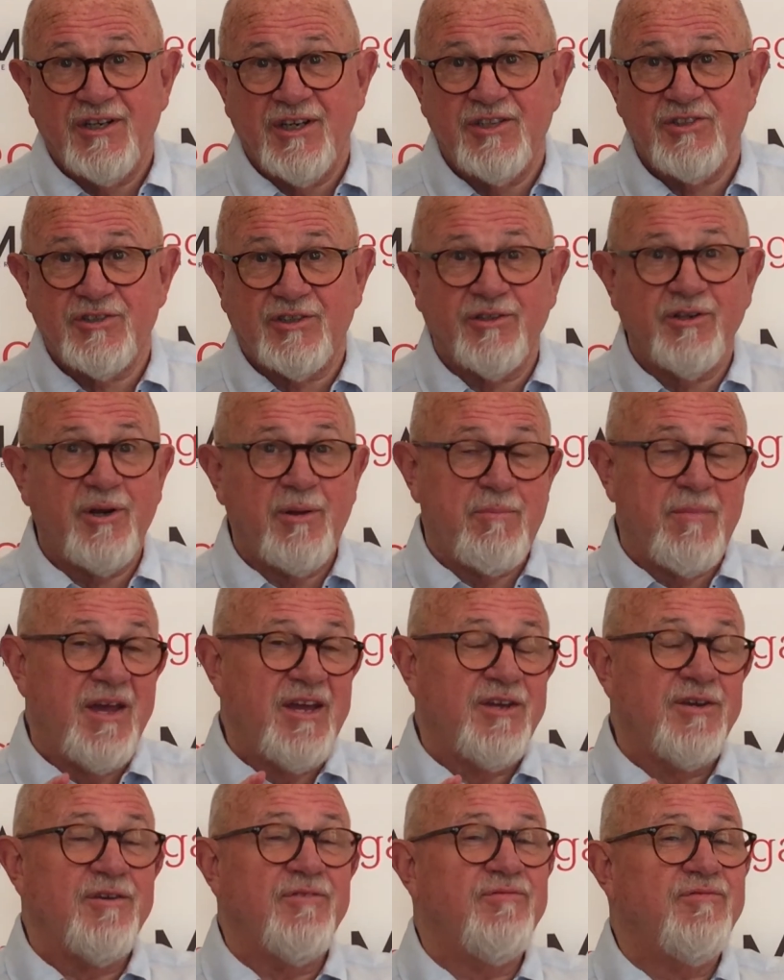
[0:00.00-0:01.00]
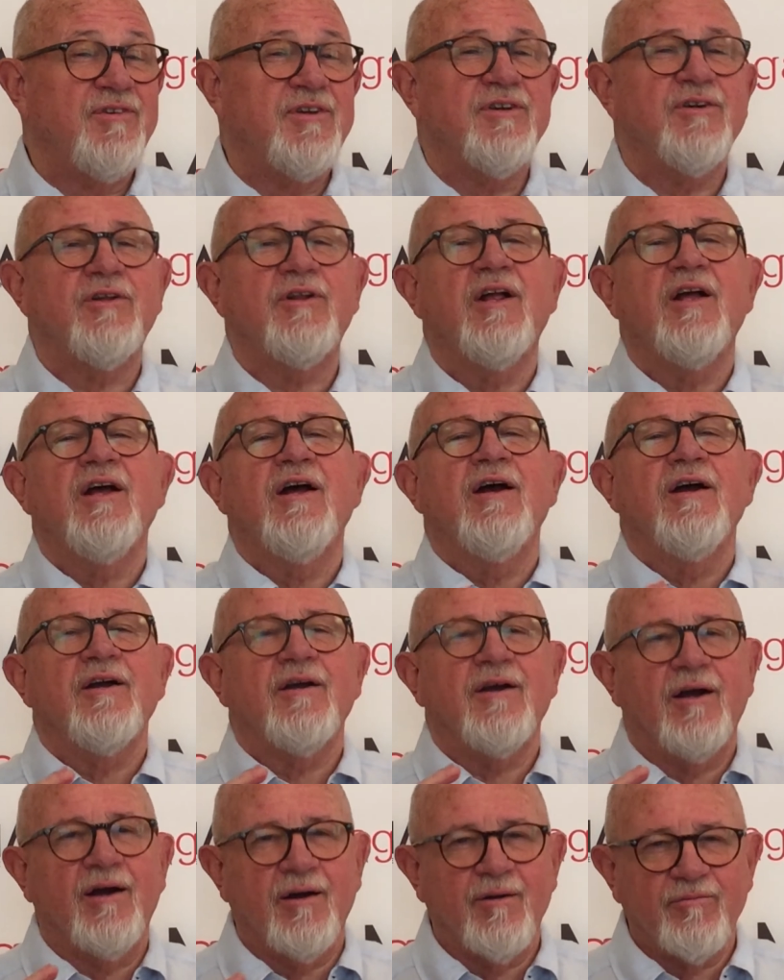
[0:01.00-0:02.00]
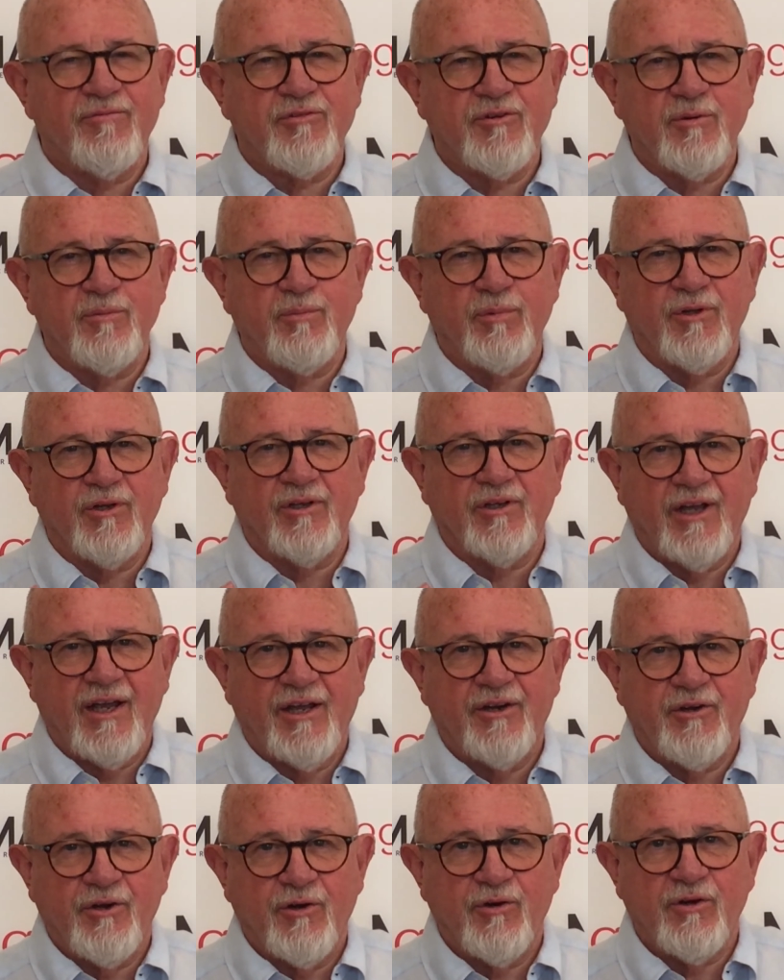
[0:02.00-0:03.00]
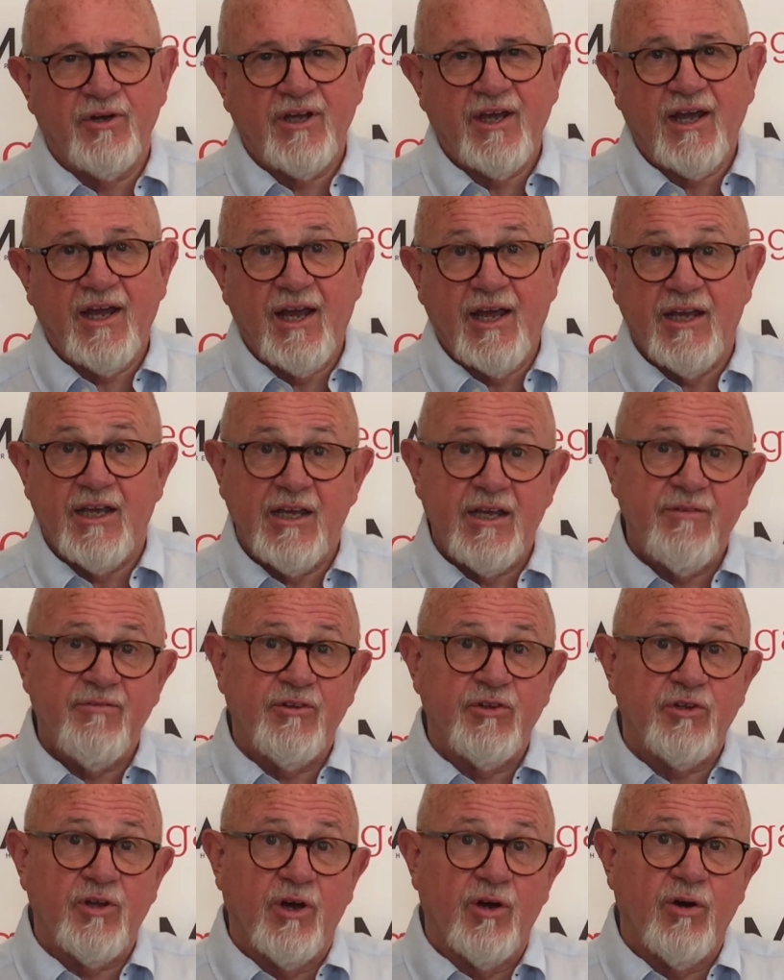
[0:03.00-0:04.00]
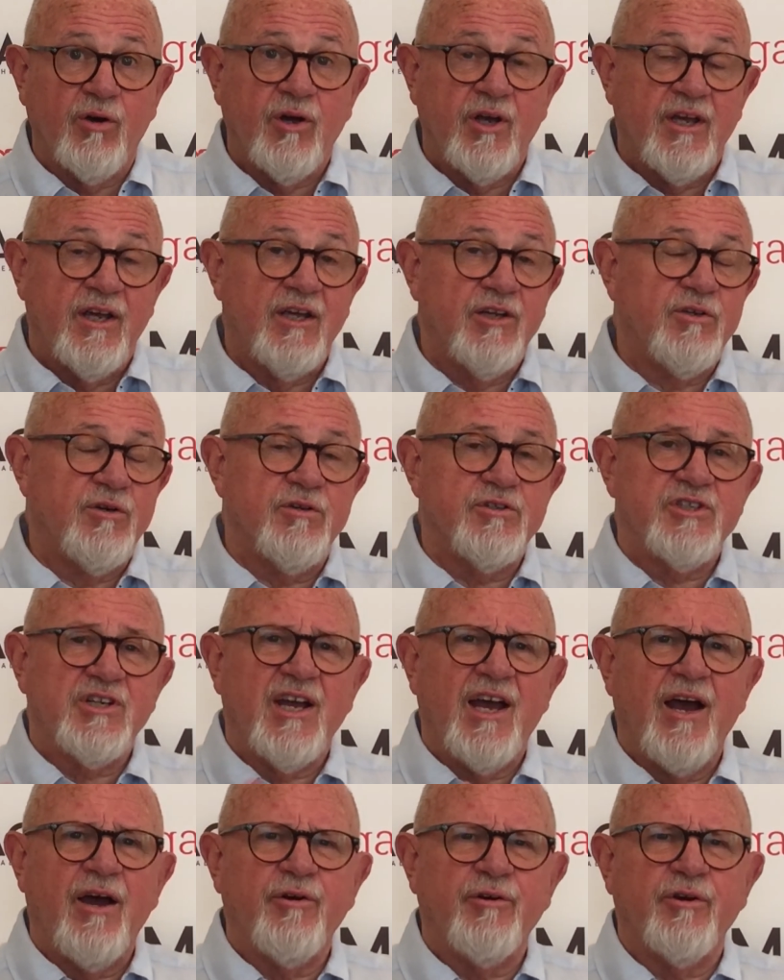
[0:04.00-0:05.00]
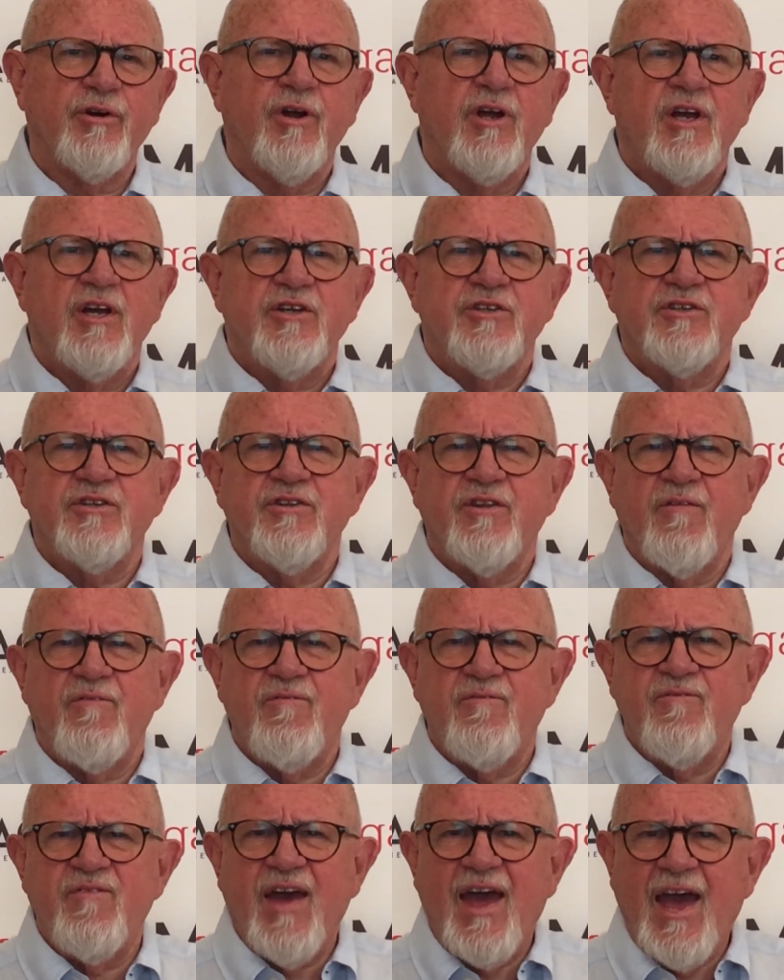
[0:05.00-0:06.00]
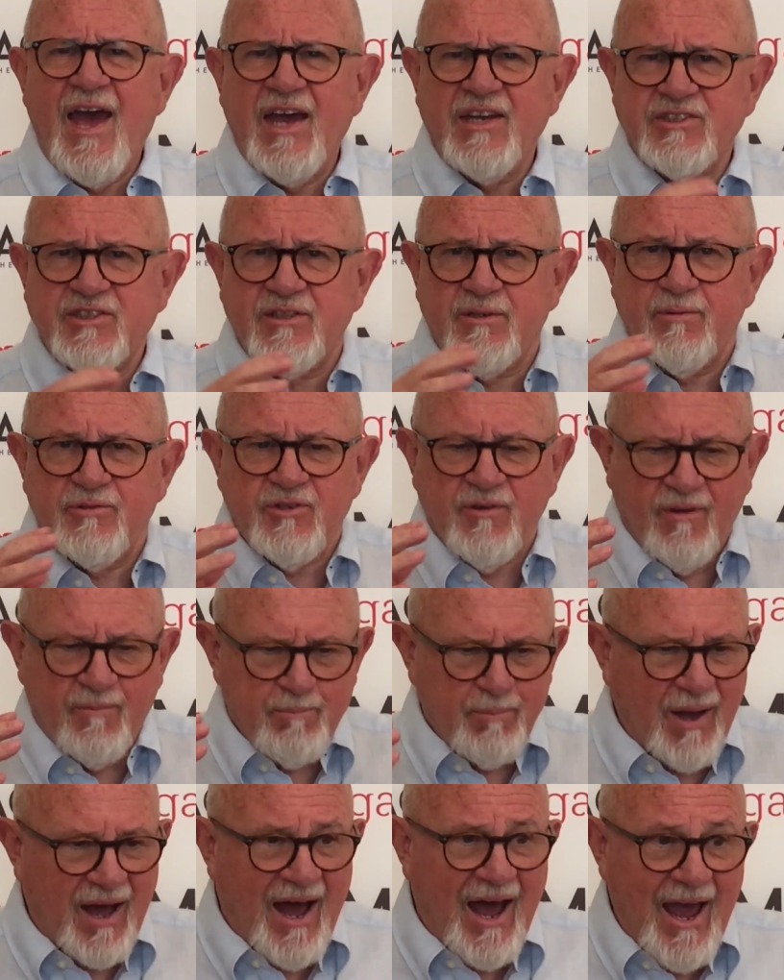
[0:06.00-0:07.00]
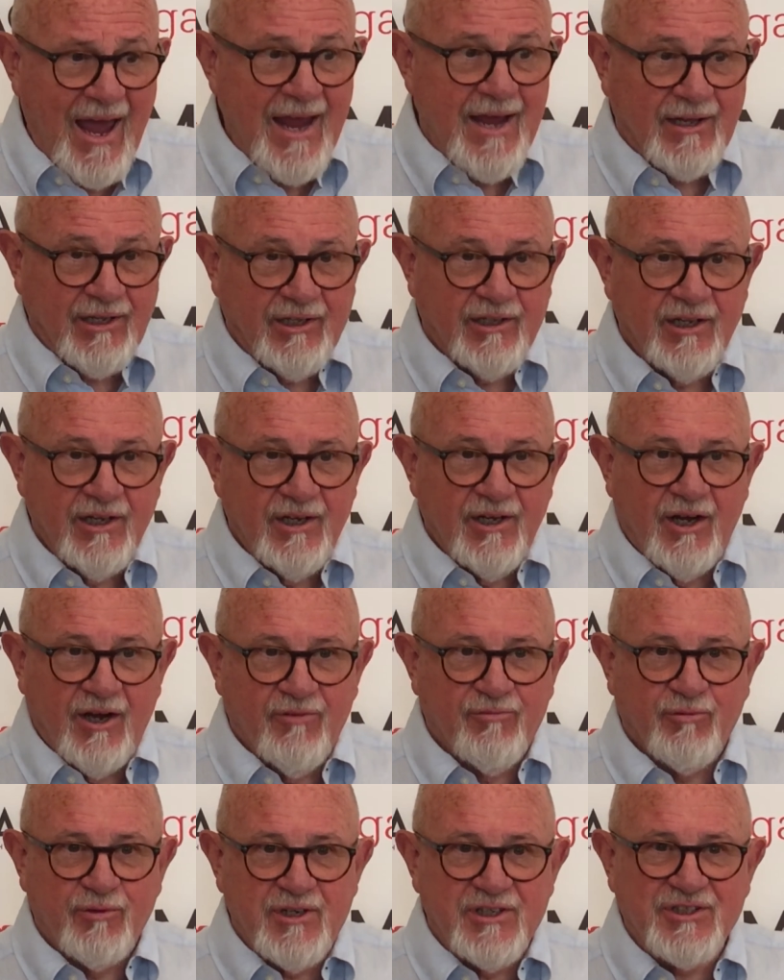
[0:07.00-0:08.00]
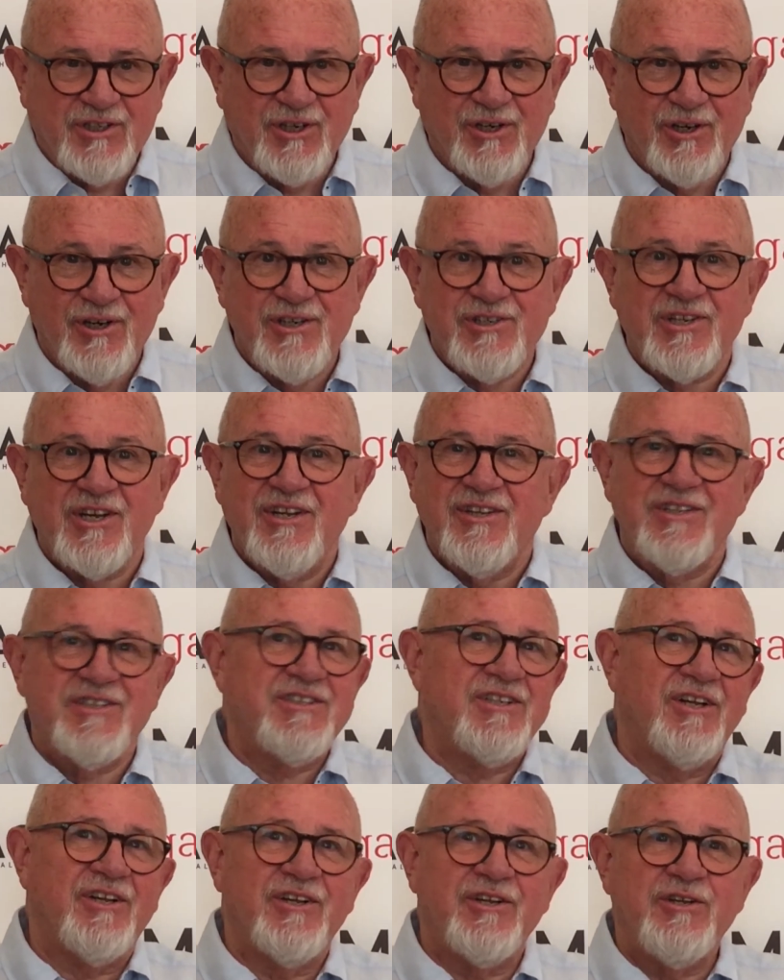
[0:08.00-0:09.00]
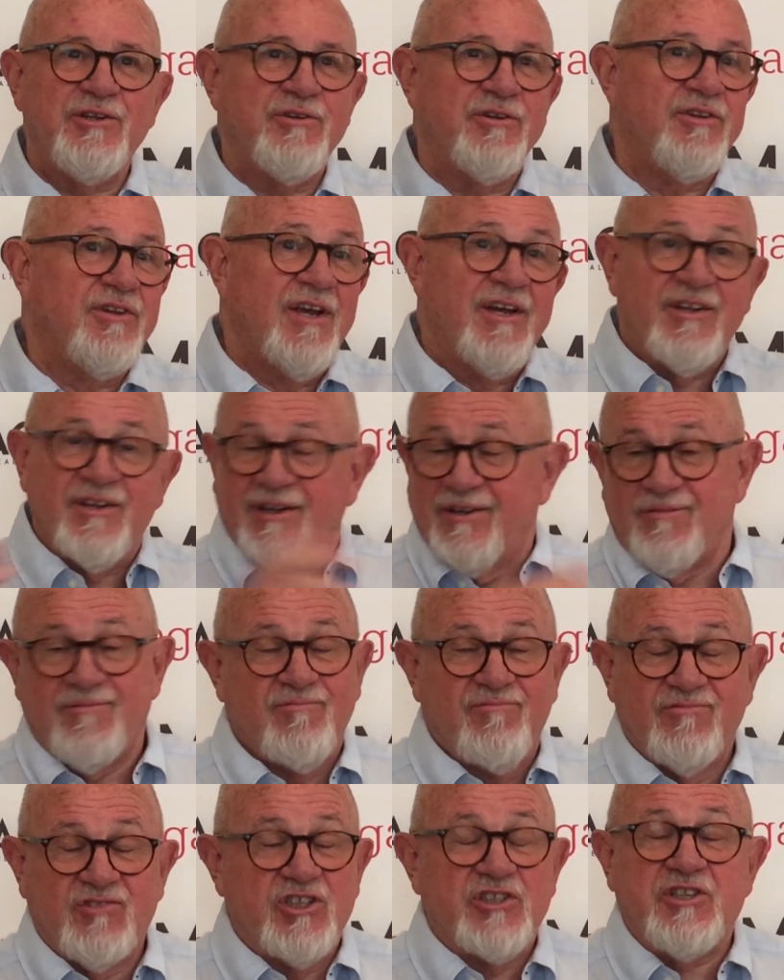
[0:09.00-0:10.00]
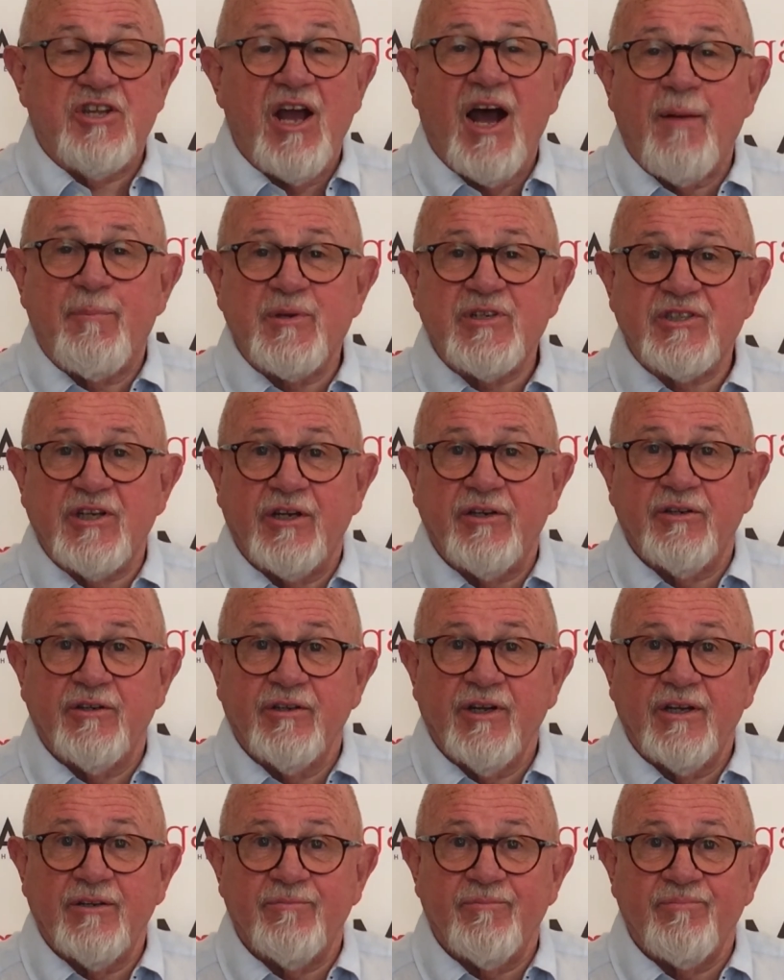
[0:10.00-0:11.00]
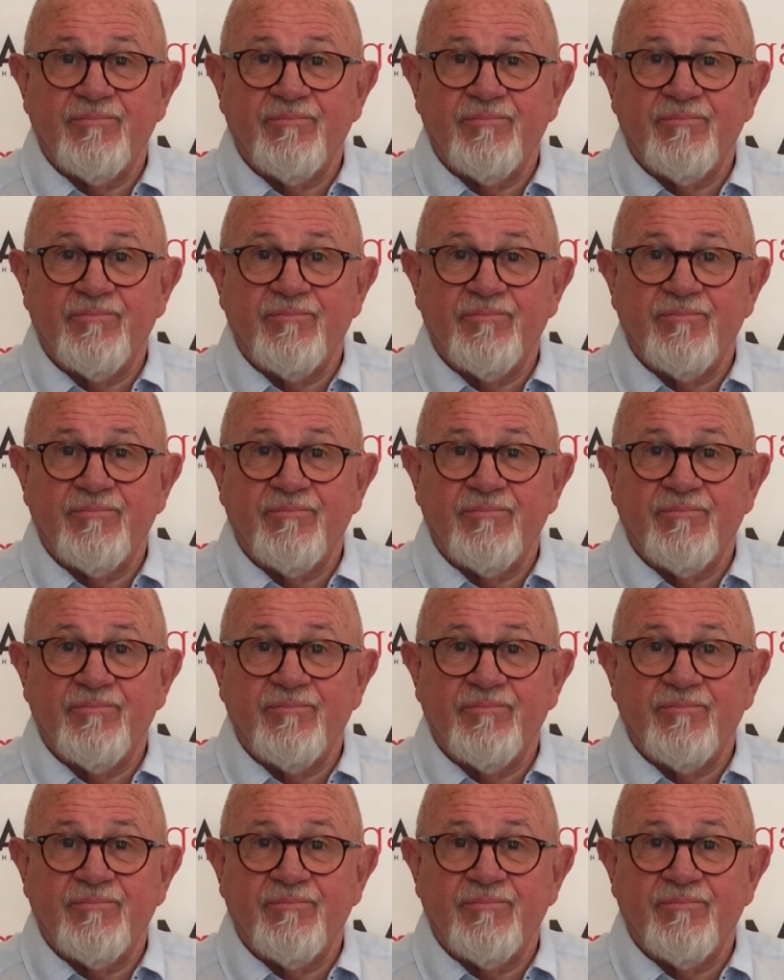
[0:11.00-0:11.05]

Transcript: It's going to make you feel comfortable and okay, even though it goes counter to the vast pile of research that's telling you just the opposite, right?